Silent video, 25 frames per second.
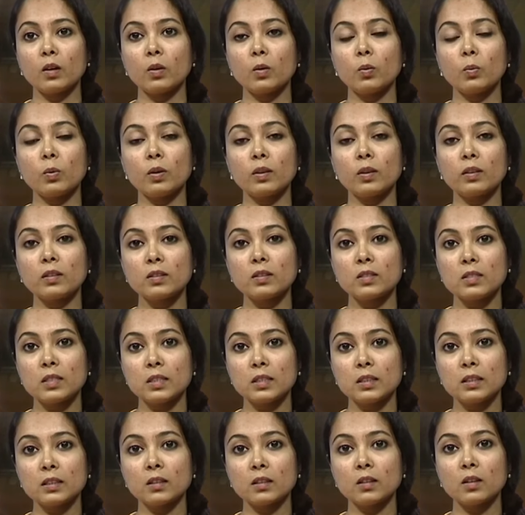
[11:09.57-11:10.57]
with
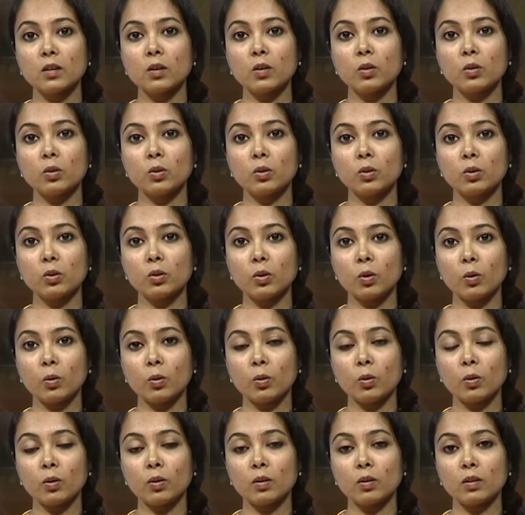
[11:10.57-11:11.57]
T,
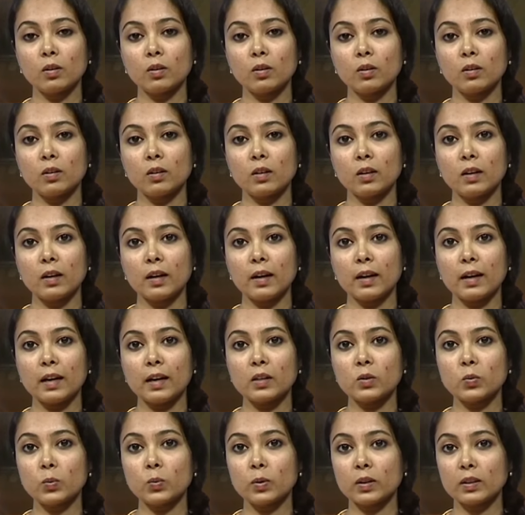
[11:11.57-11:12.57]
ton,
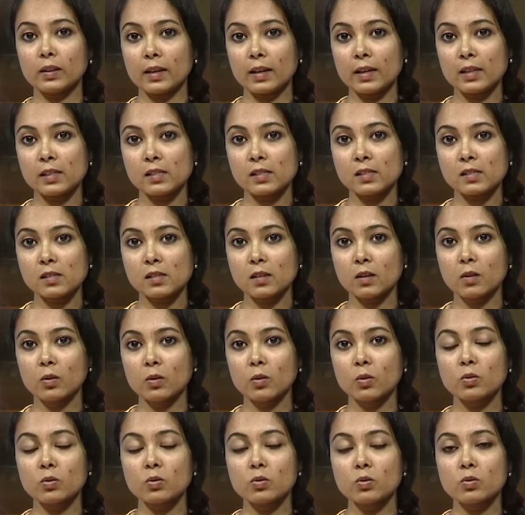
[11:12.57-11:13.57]
and with S,
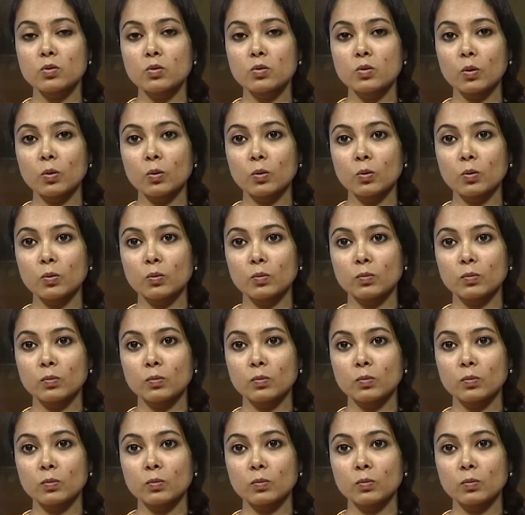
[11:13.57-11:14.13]
son.